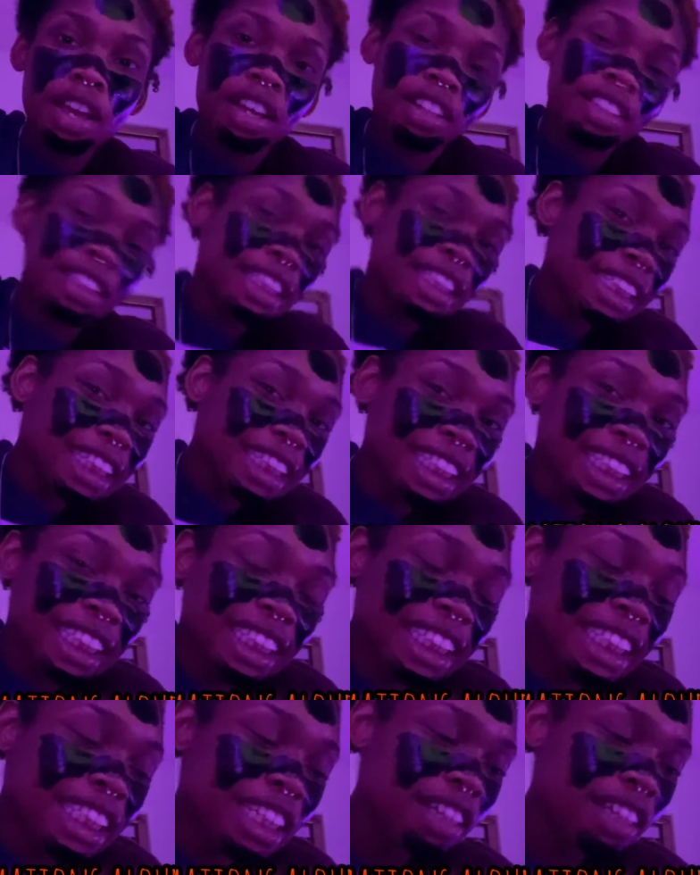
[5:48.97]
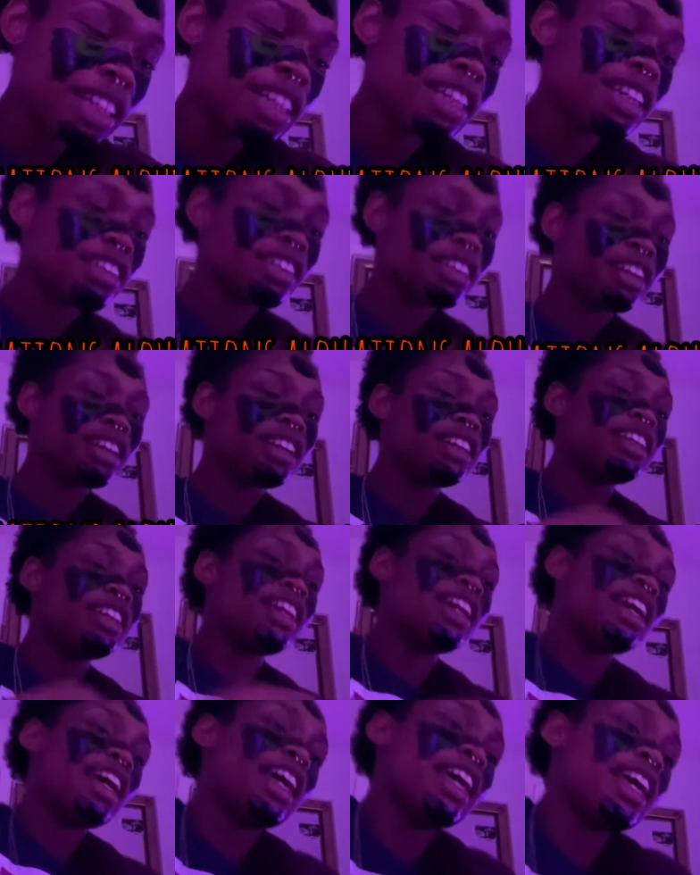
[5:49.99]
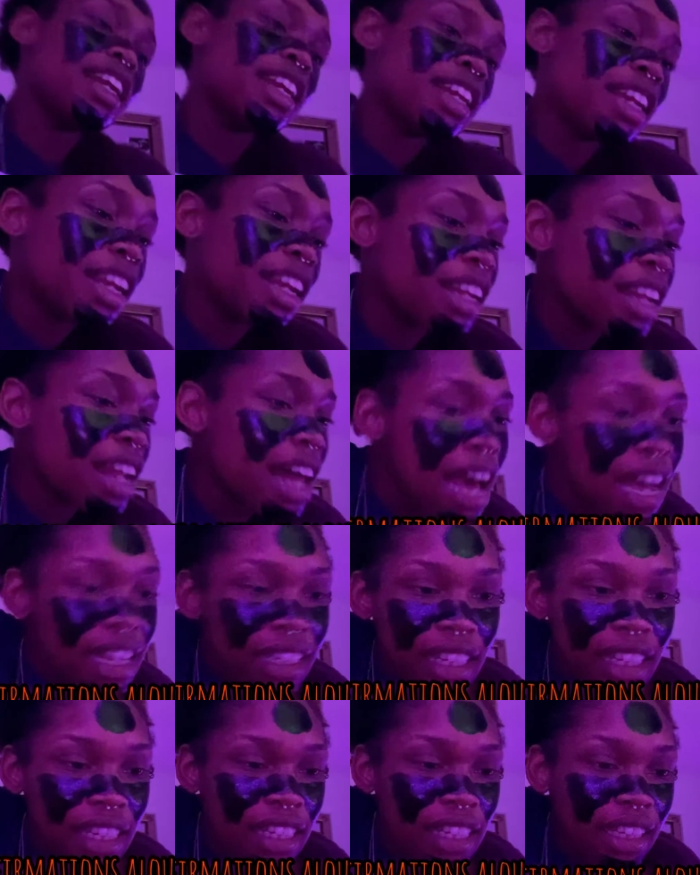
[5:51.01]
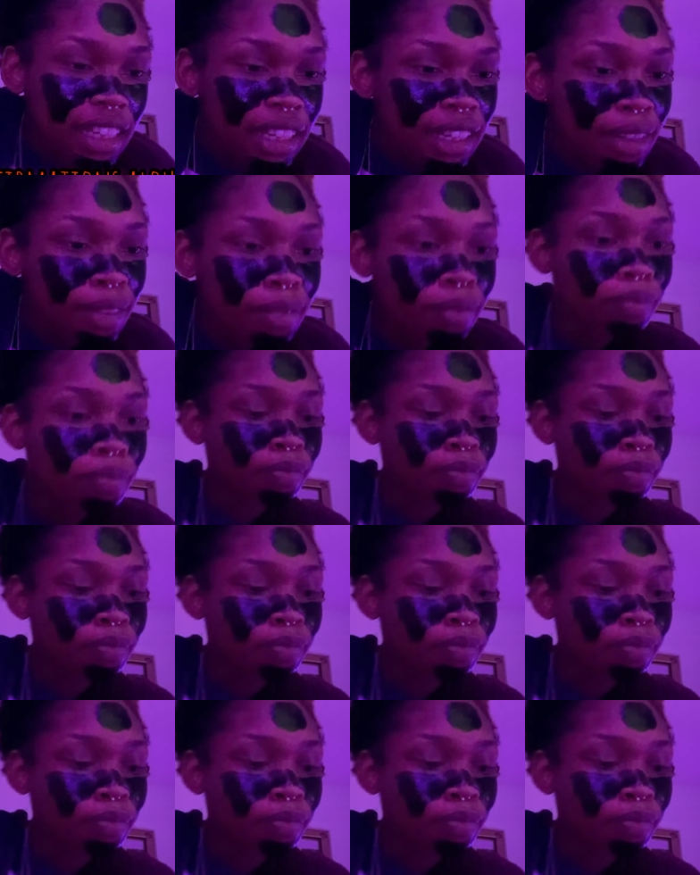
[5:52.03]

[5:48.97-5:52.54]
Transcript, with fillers: cuddle with a blanket, you know. And lastly,